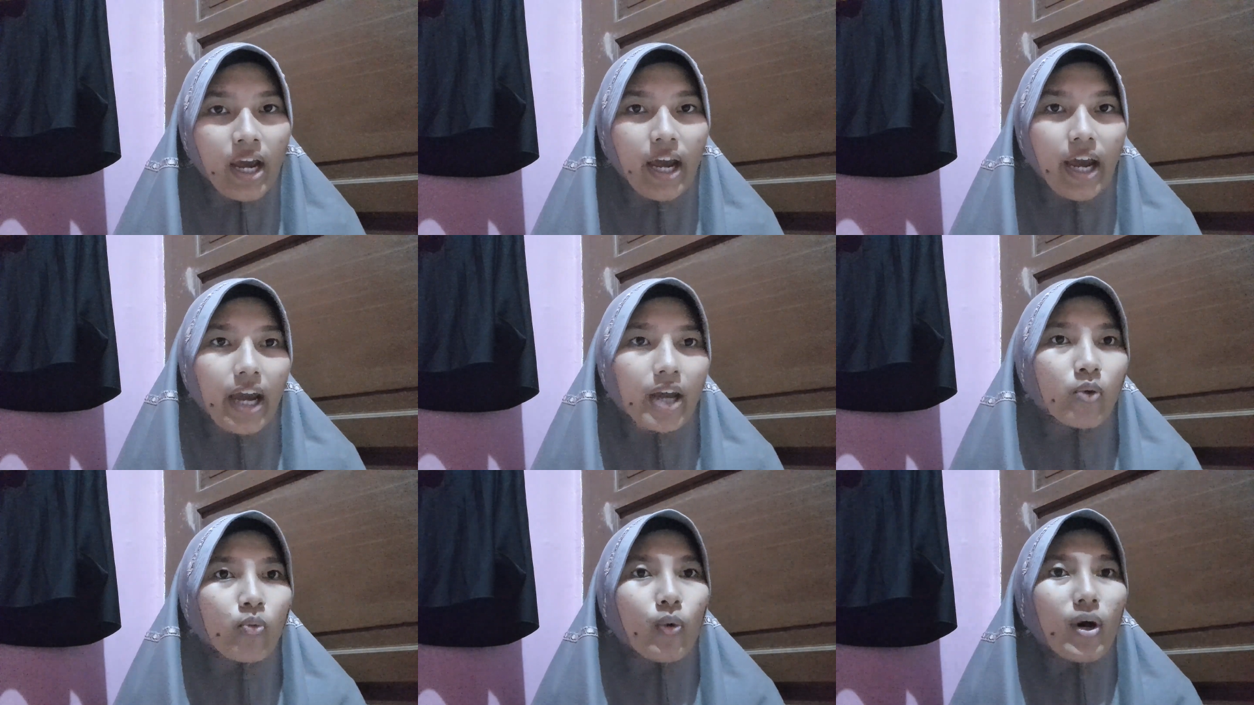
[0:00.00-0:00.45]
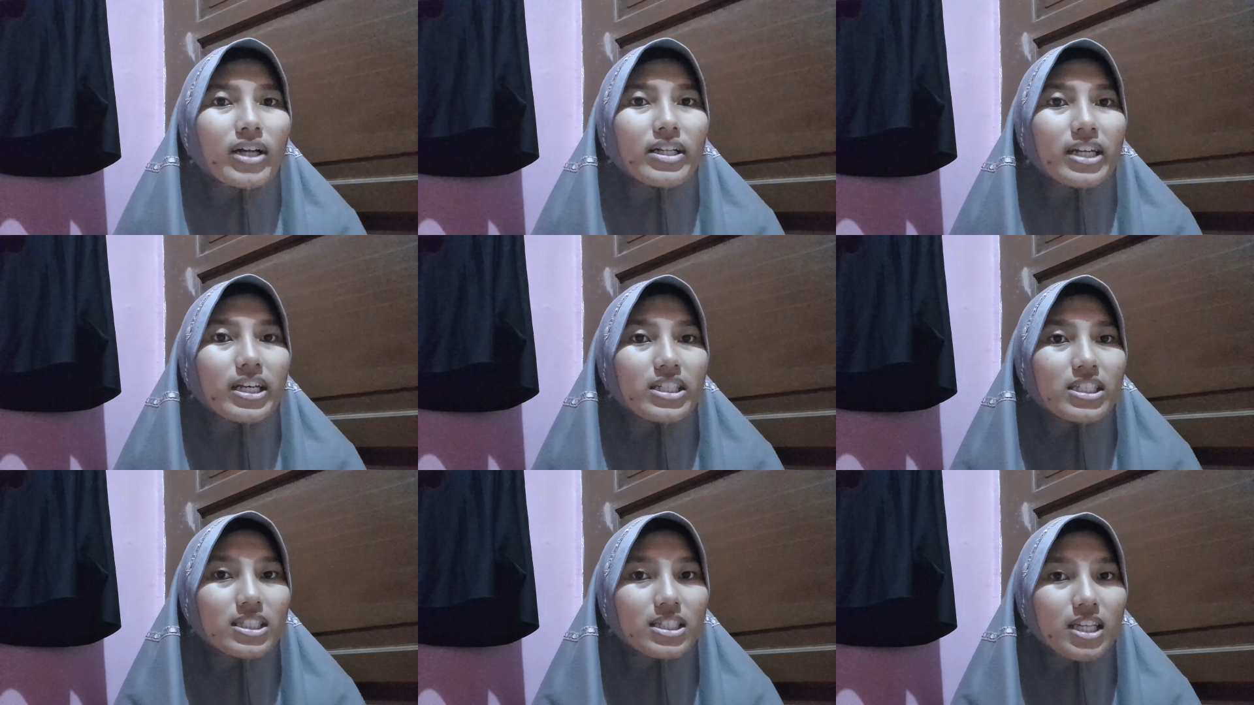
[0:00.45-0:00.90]
and what
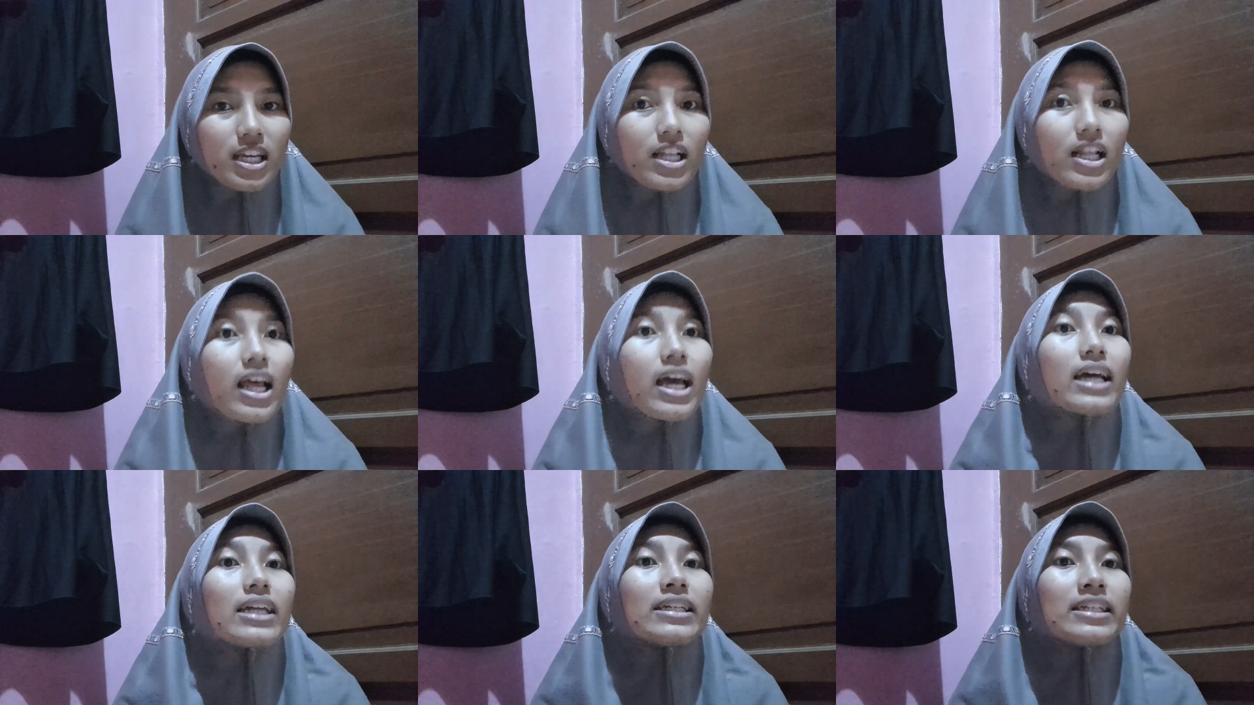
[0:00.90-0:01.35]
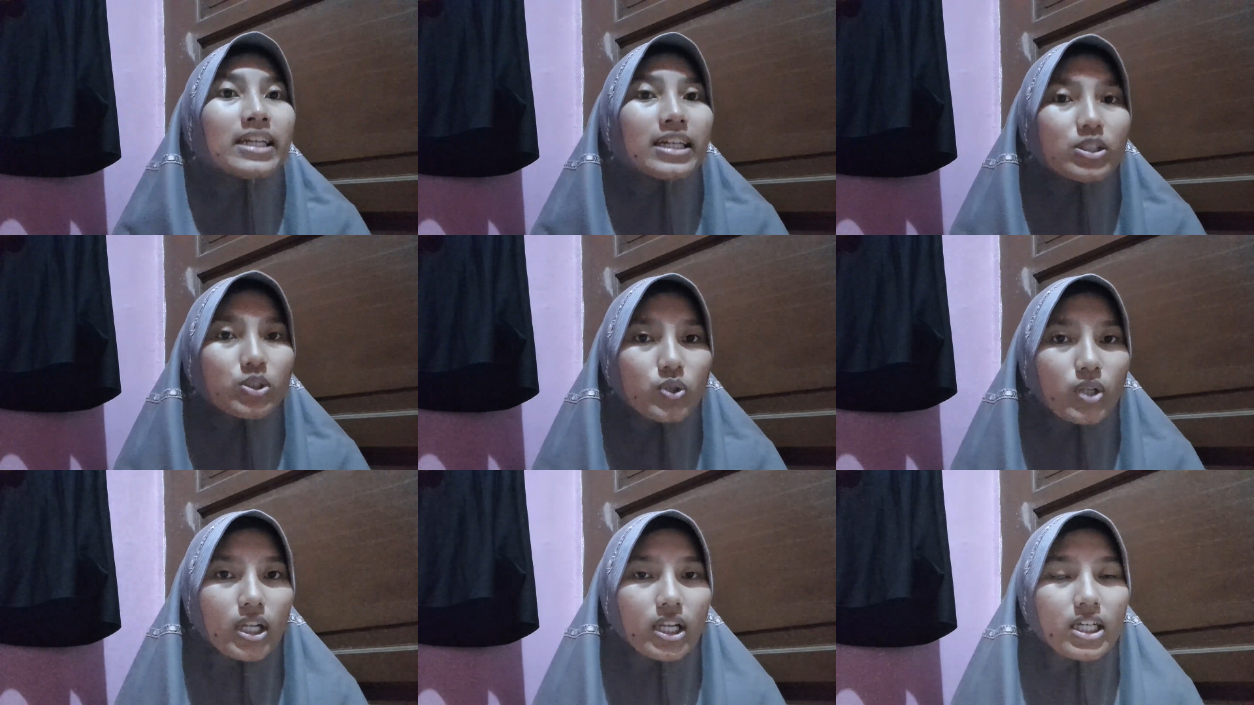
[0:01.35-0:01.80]
they still need
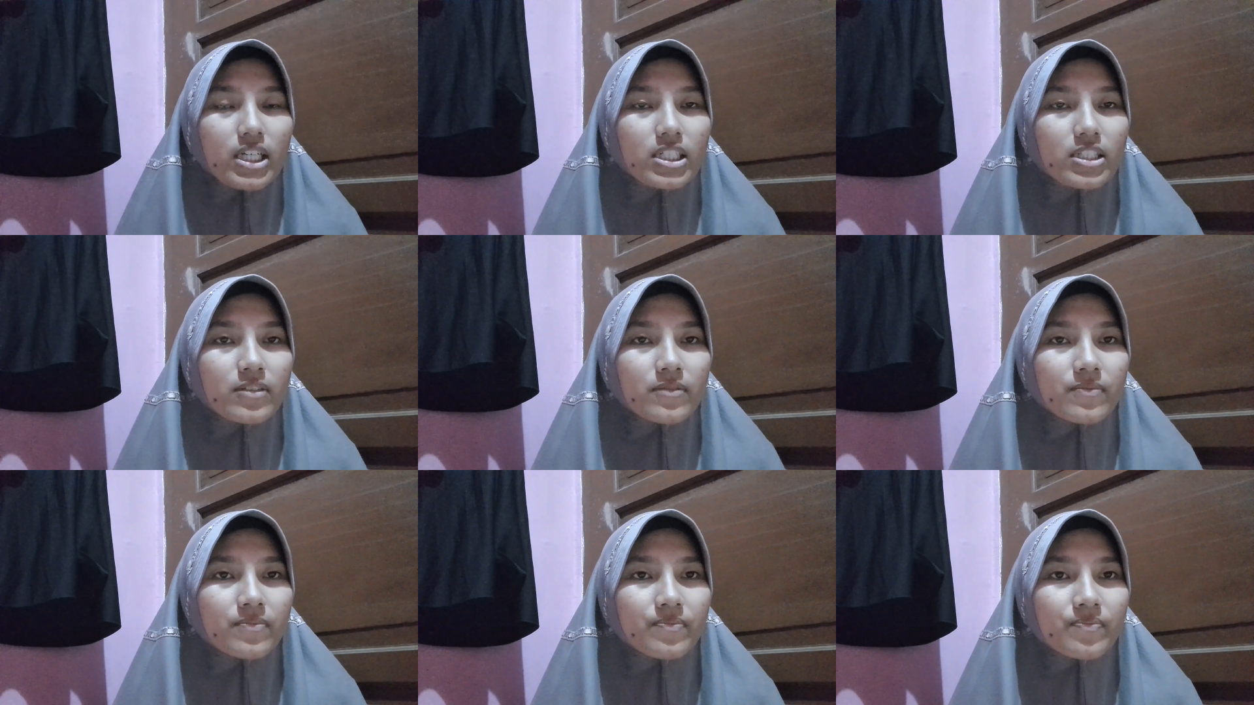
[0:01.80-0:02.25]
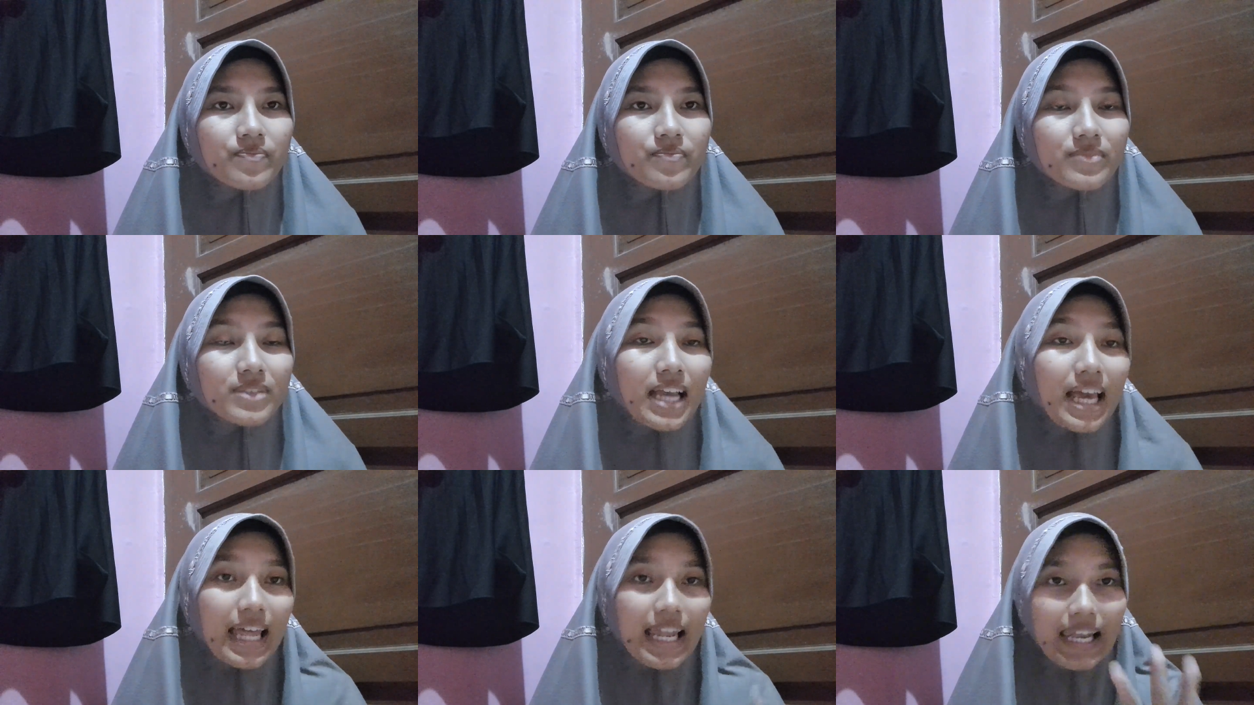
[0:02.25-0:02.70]
to learn.
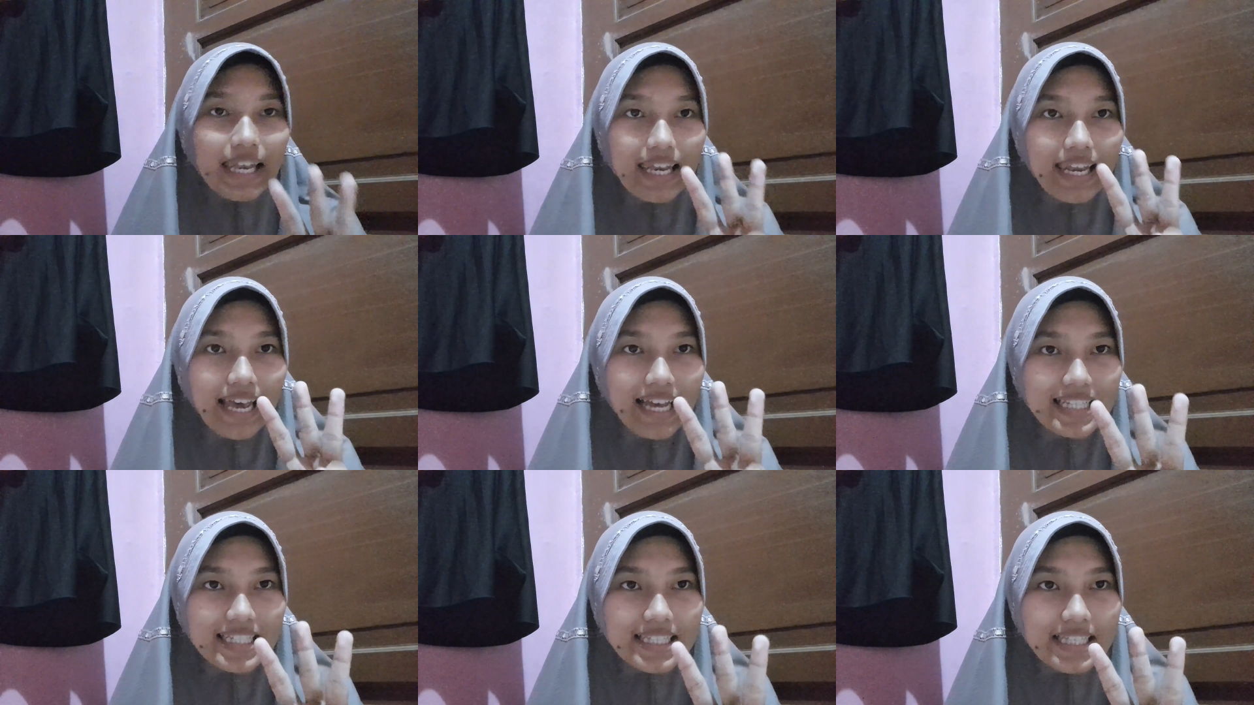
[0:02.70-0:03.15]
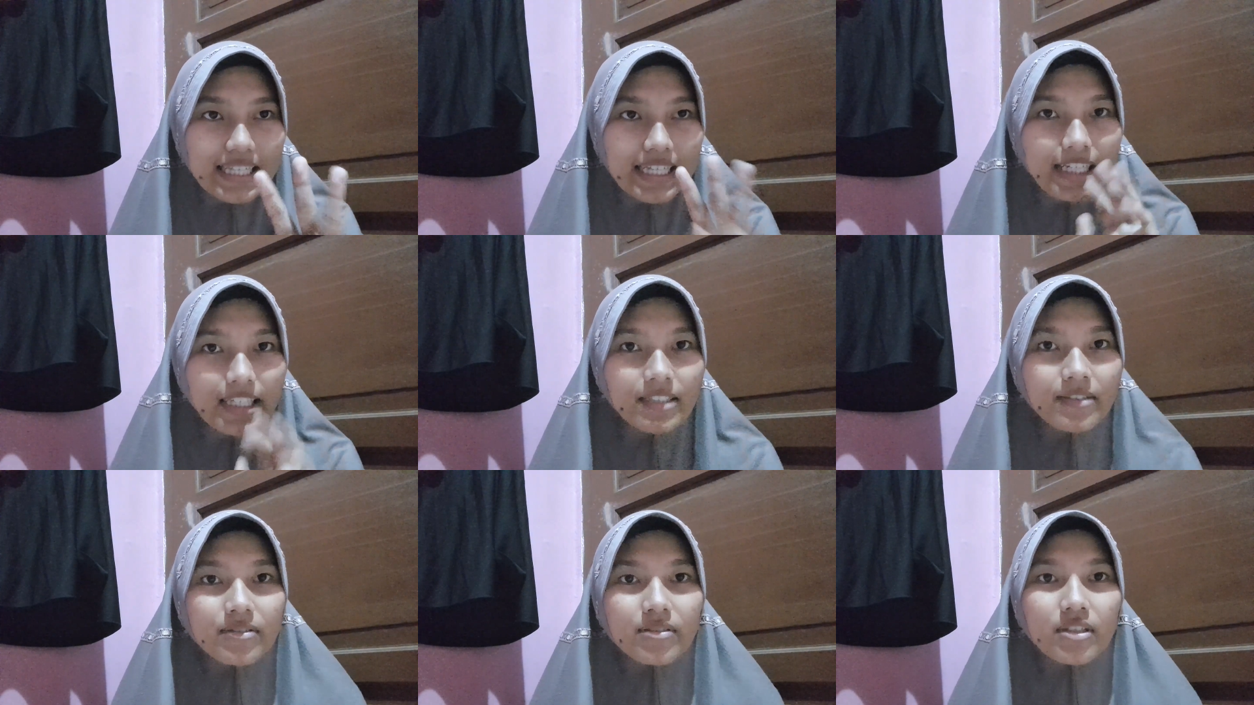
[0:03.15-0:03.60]
Lastly,